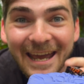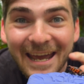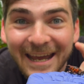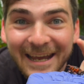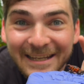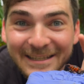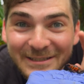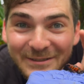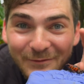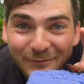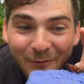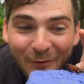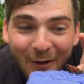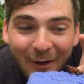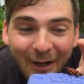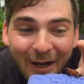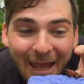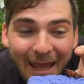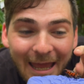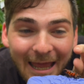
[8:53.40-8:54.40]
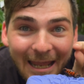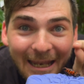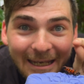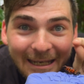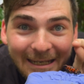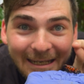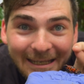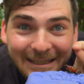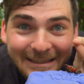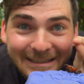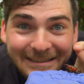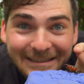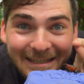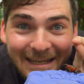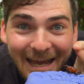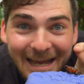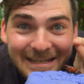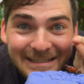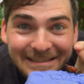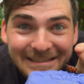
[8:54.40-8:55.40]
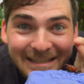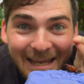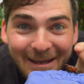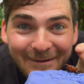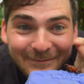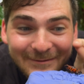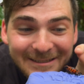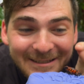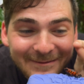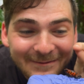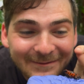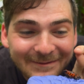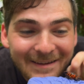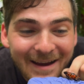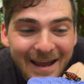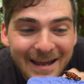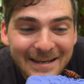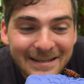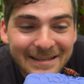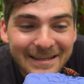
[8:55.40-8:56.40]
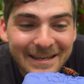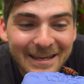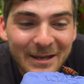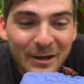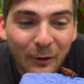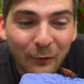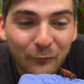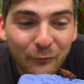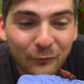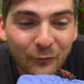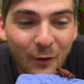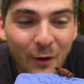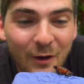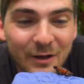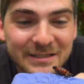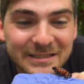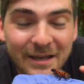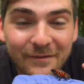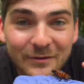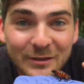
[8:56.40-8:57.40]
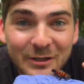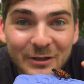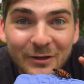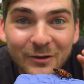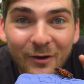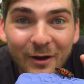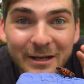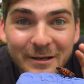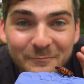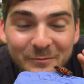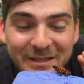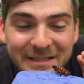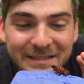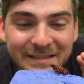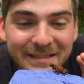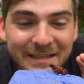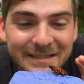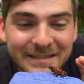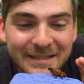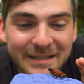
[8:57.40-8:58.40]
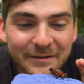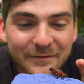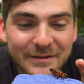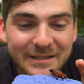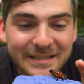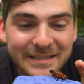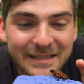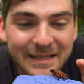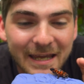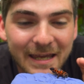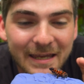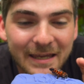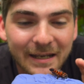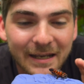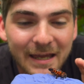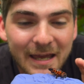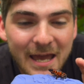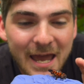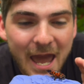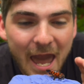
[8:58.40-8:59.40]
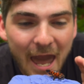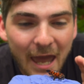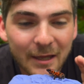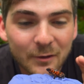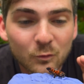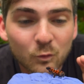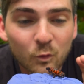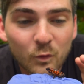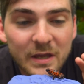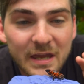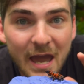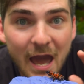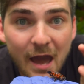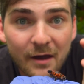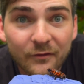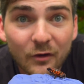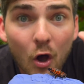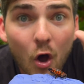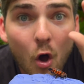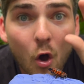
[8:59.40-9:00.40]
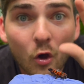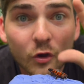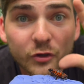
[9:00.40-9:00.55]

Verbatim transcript: That's for little guy's safety right here. Frogs have incredibly sensitive skin, and we have all